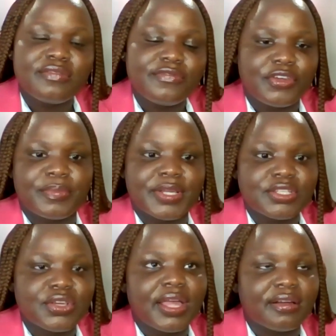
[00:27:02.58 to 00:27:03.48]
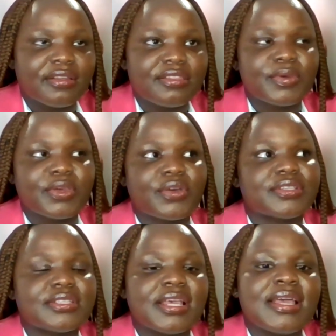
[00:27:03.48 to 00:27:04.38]
out for your mental health,
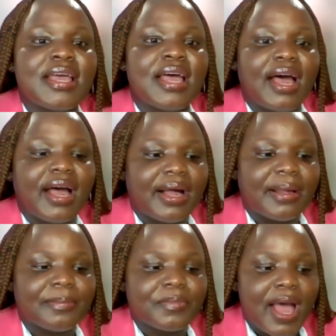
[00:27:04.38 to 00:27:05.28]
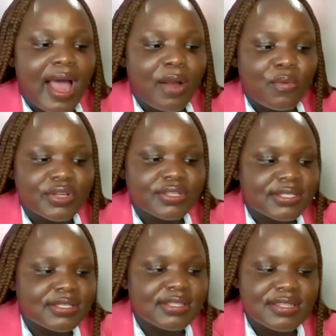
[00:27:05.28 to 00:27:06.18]
because because
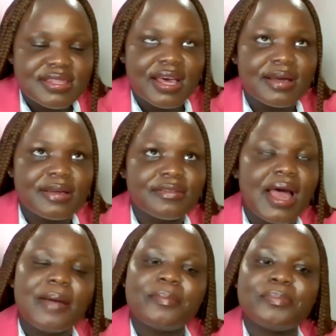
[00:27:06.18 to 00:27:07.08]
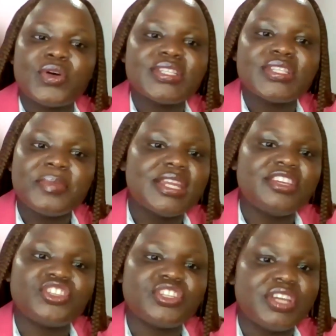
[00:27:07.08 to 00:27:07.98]
I'm in
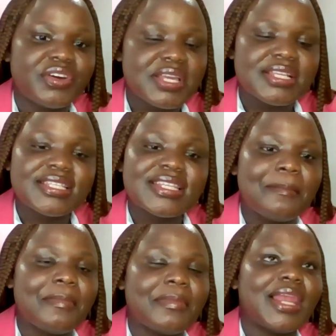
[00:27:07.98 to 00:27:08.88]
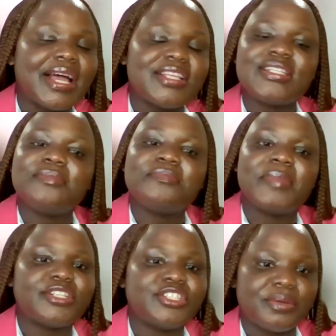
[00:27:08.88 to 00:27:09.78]
engineering, it's a largely
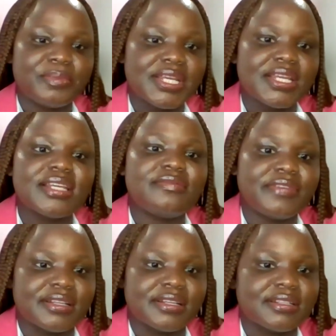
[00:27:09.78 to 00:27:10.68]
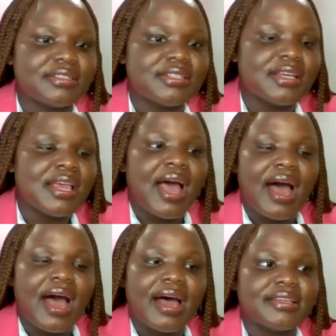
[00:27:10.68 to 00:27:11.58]
male-dominated field,
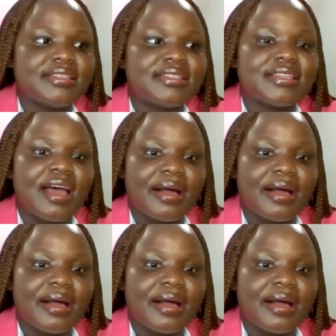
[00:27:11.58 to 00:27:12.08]
and